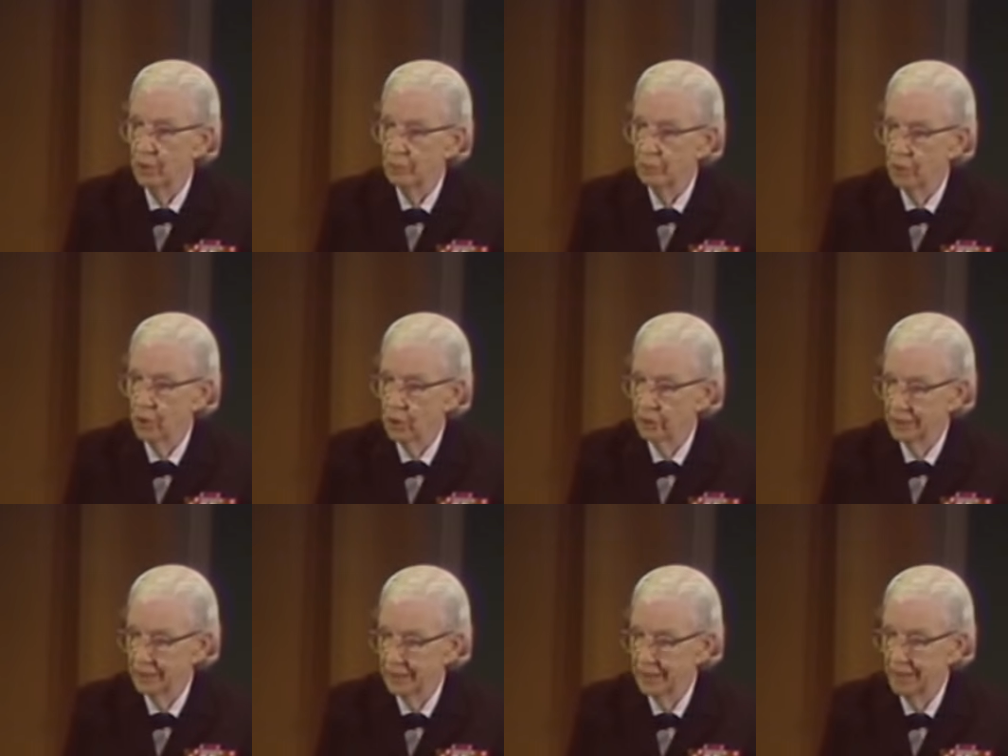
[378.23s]

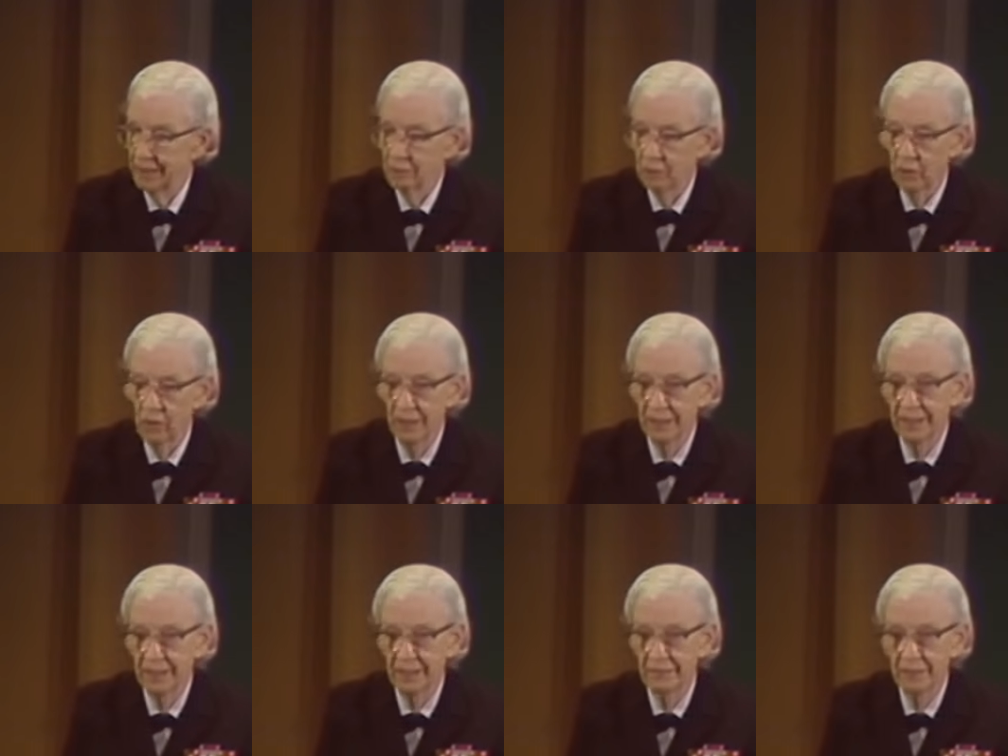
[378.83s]
broke the
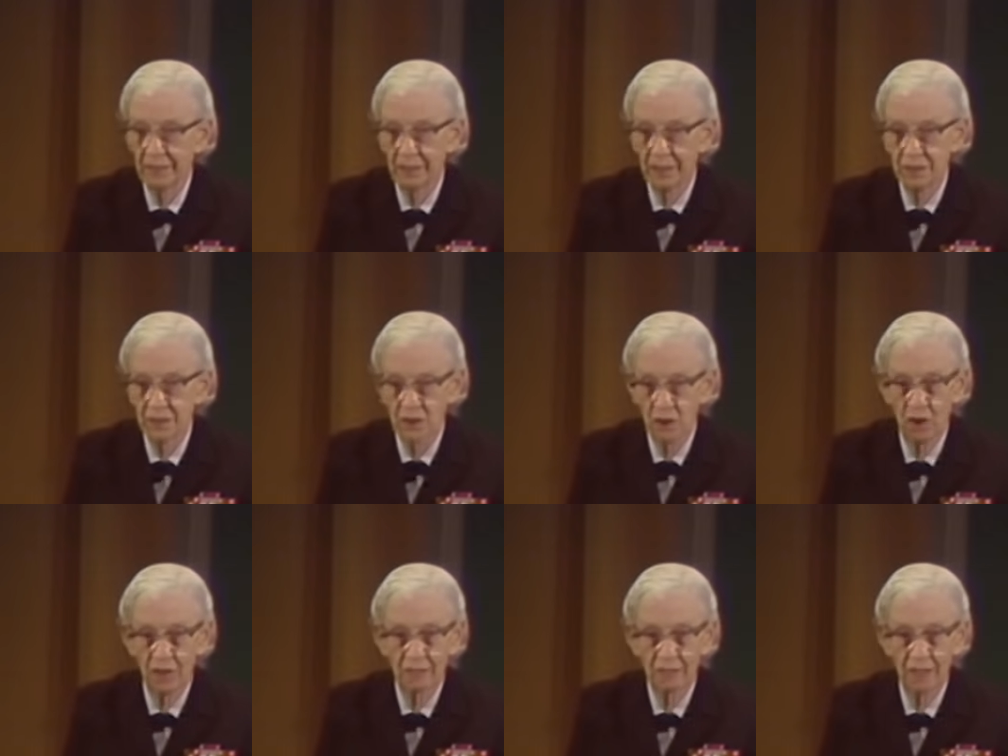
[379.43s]
network of a
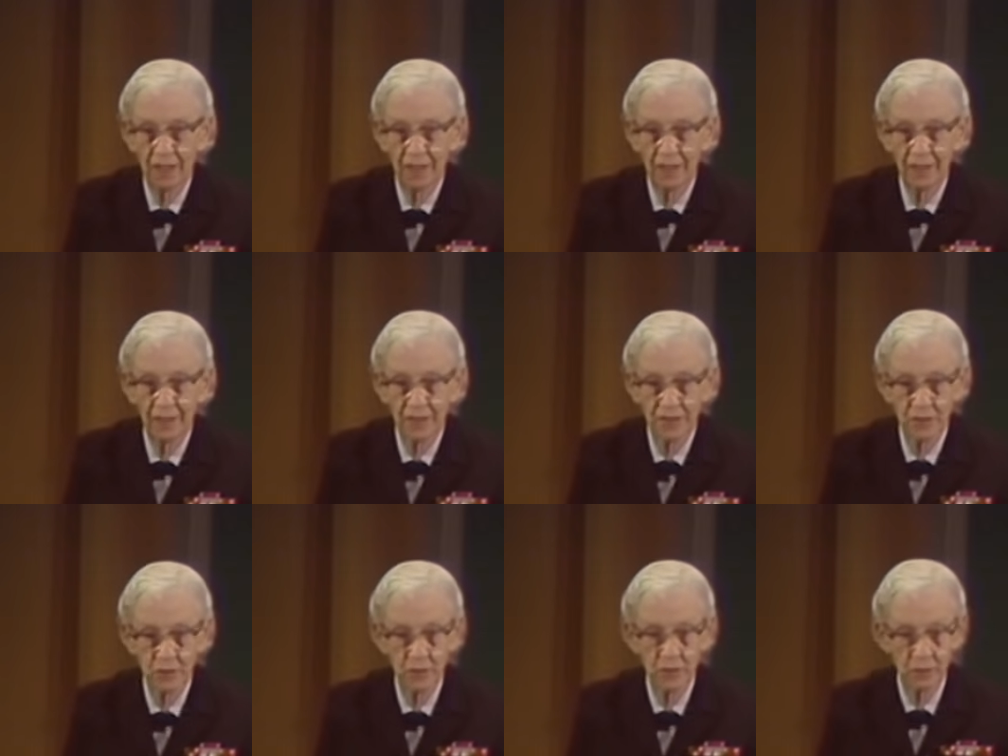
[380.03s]
software
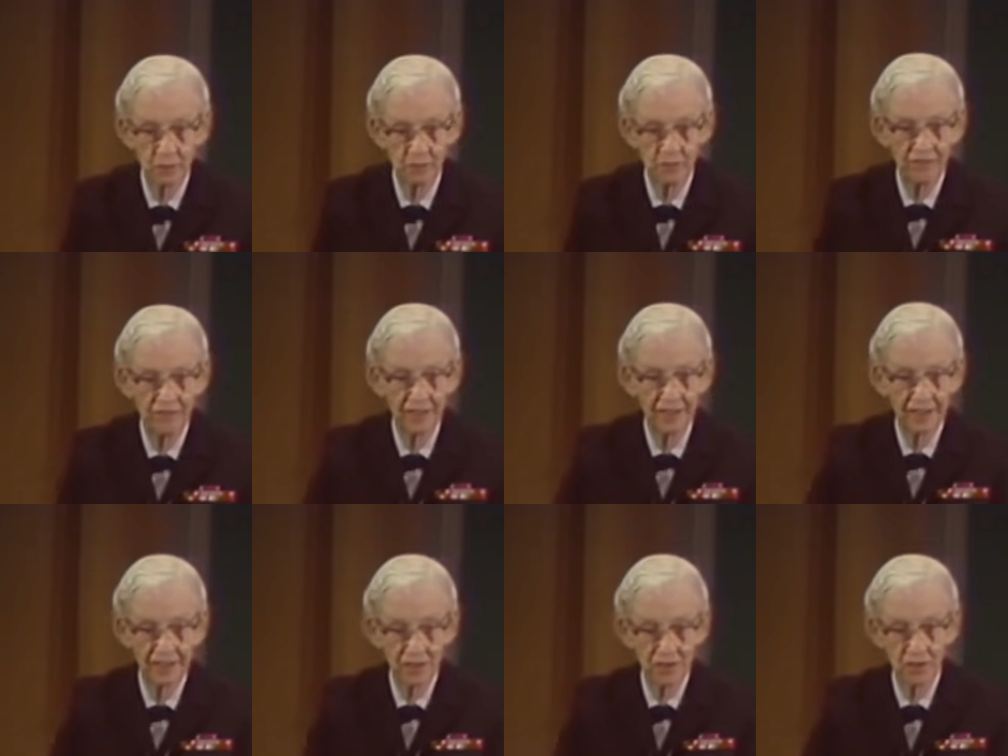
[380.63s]
house that was
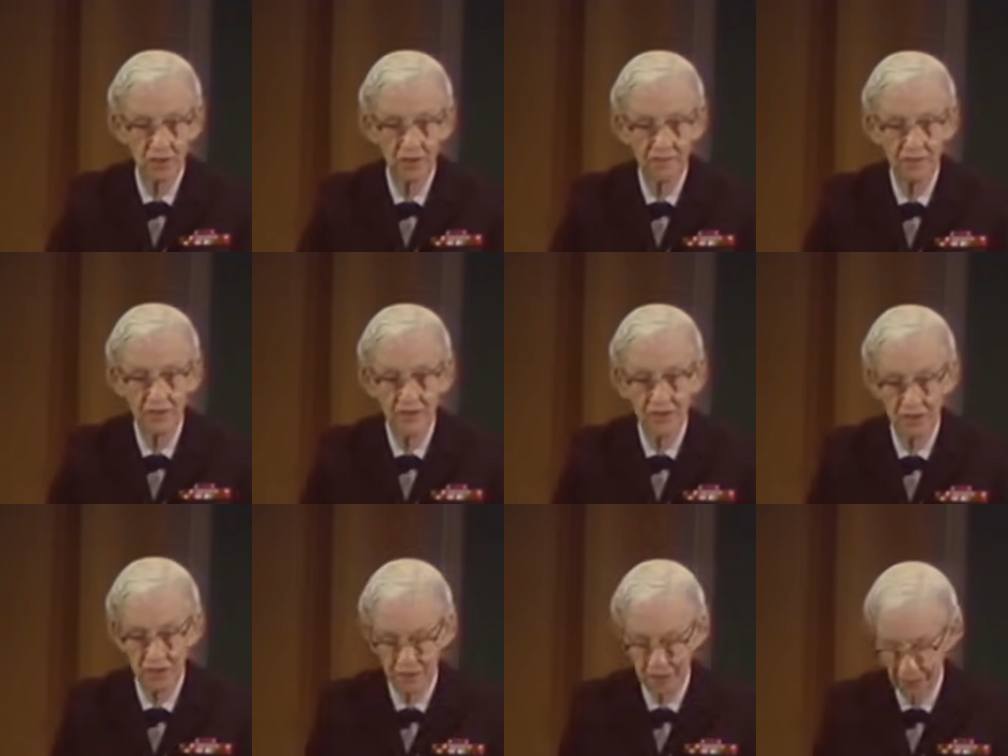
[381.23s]
providing
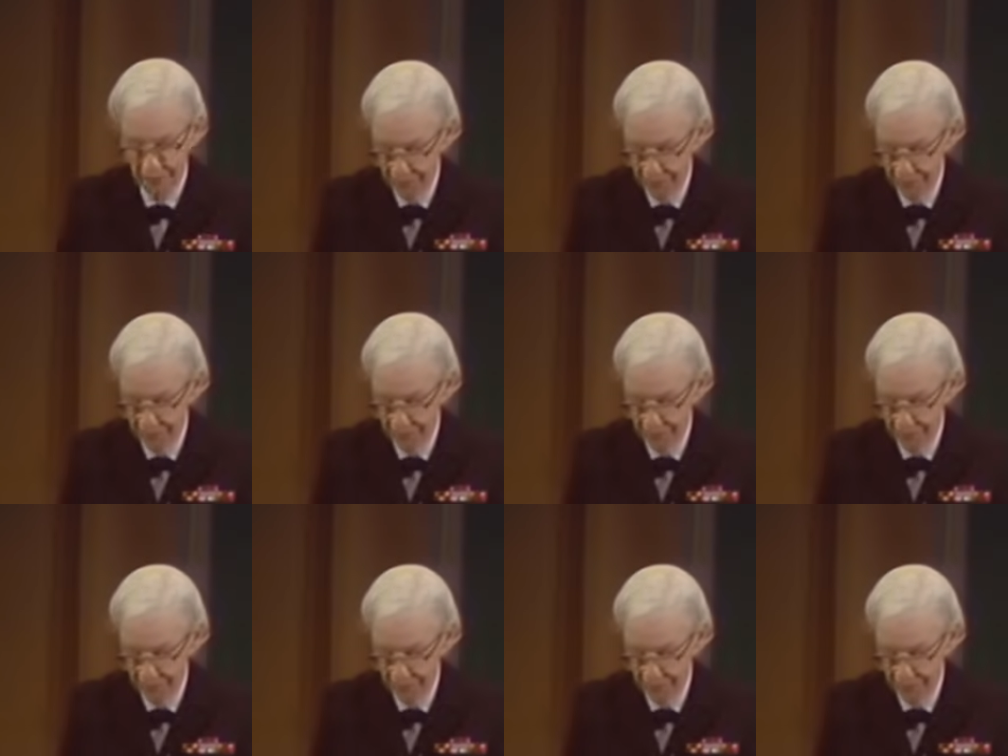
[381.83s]
services to